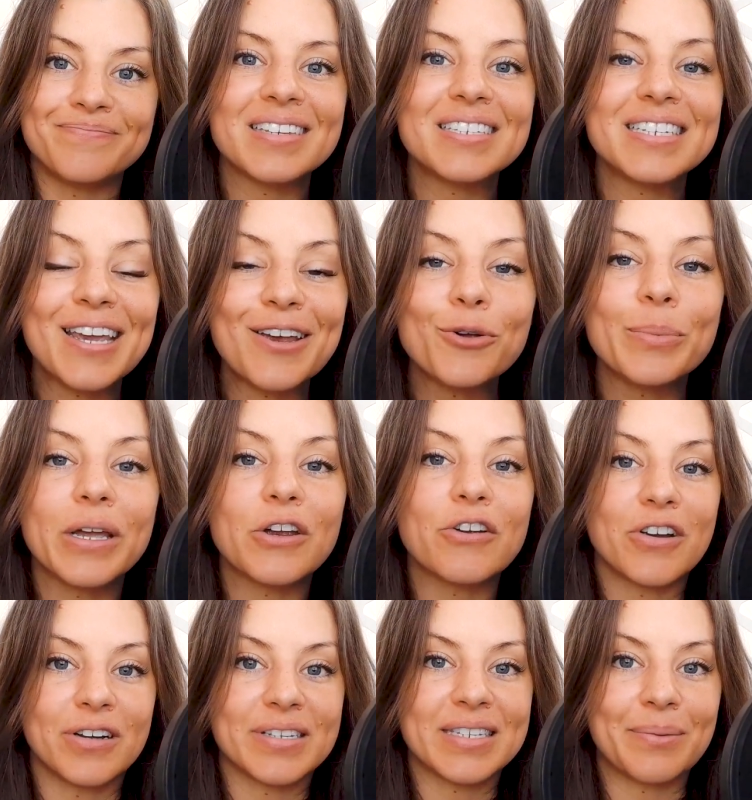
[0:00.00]
The terror
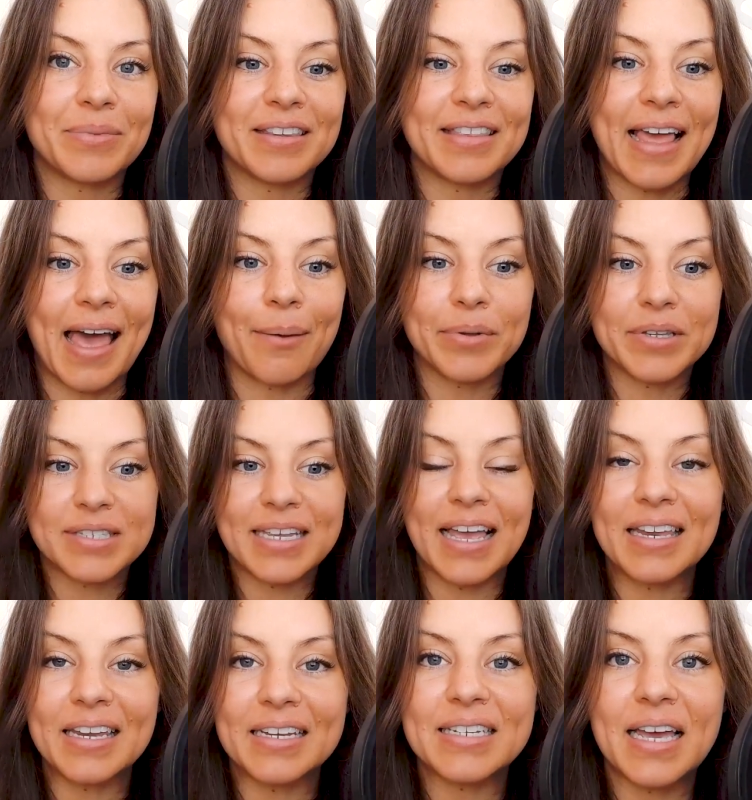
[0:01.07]
barrier is something that happens
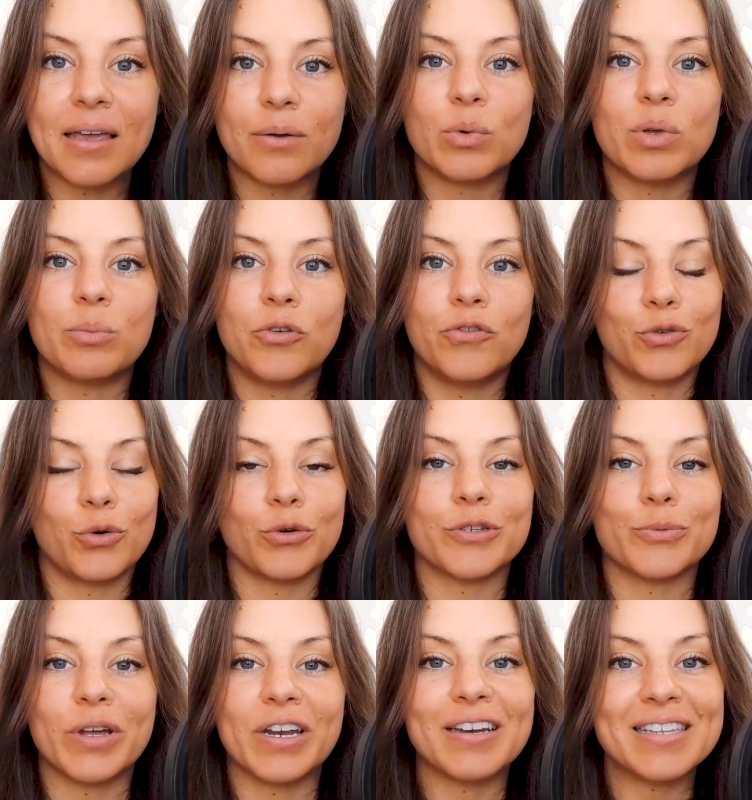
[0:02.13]
anytime we move
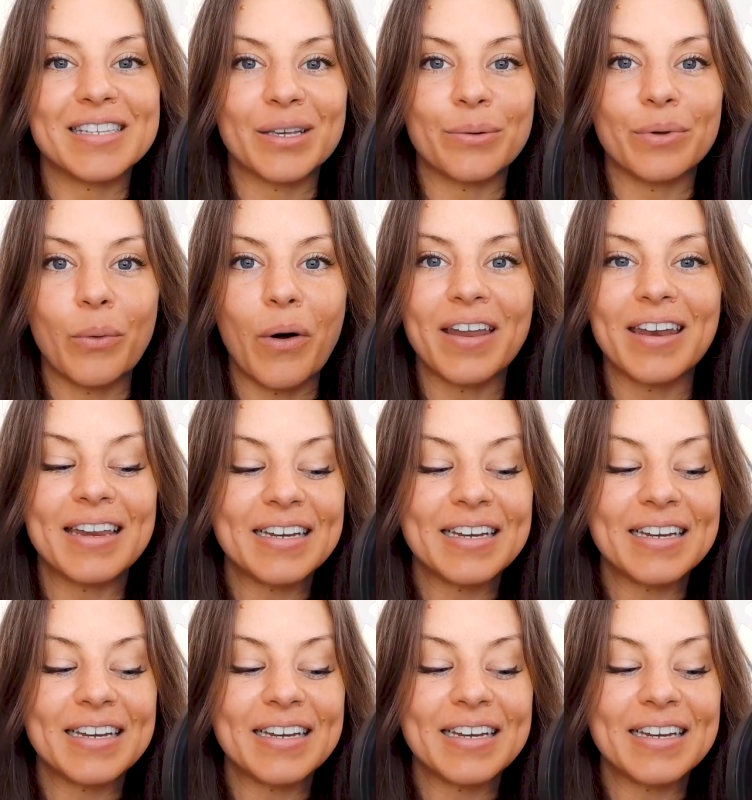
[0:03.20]
towards what it is that we want,